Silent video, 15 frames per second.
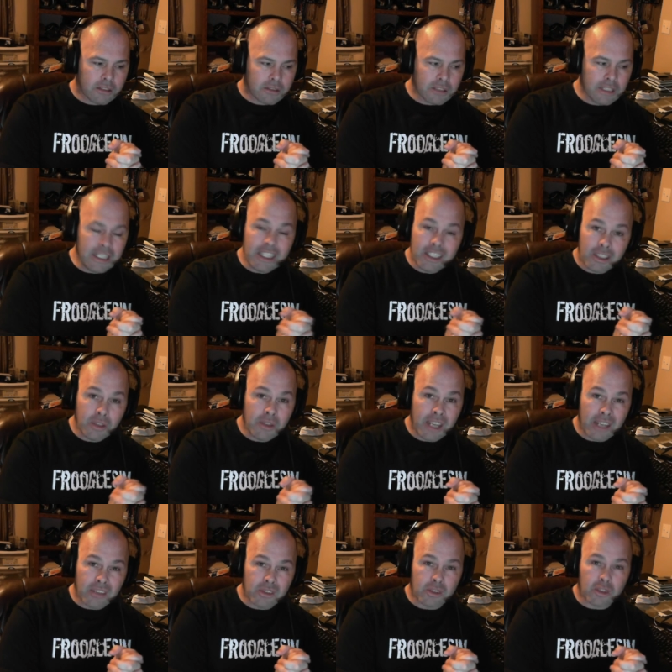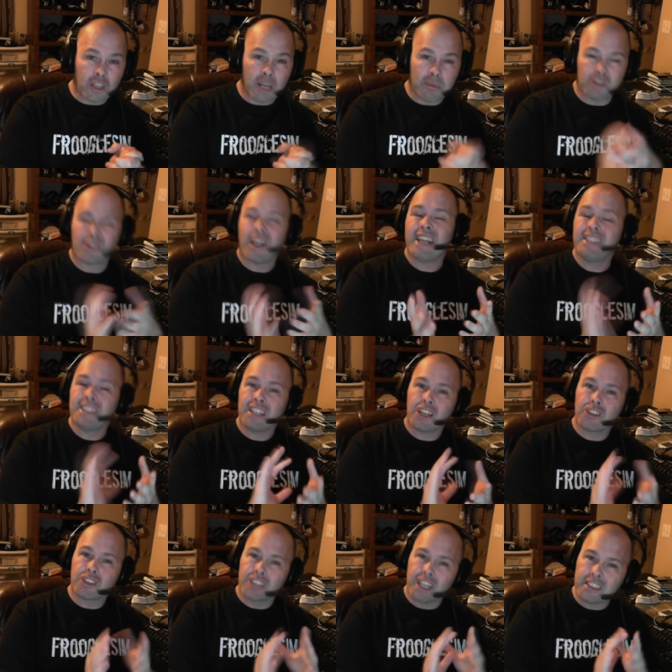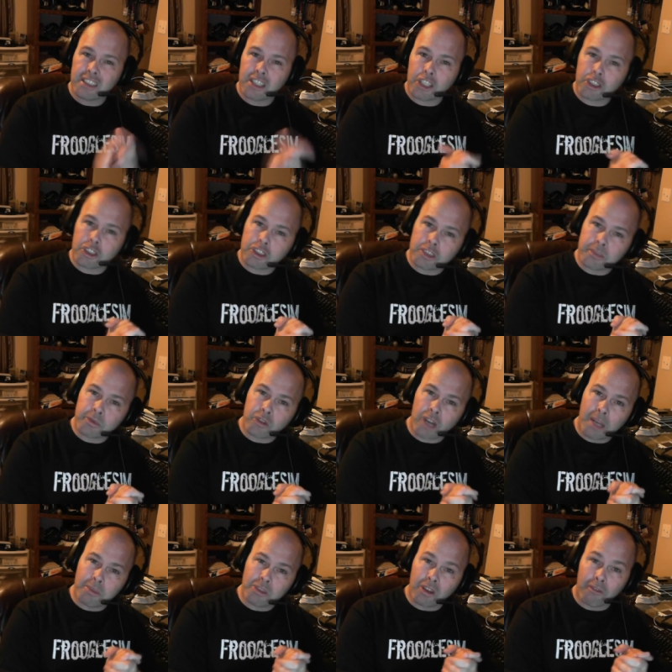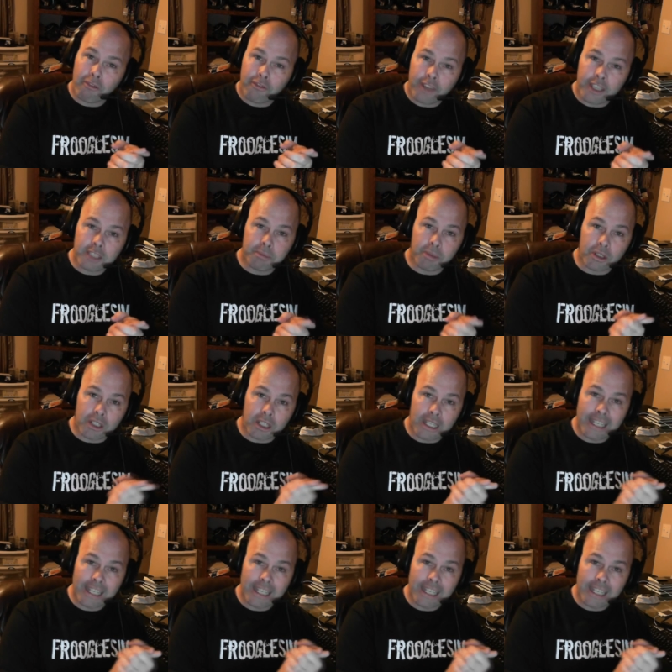nearly 2,000 subscribers, so 1,800, 1,900 subscribers on Facebook.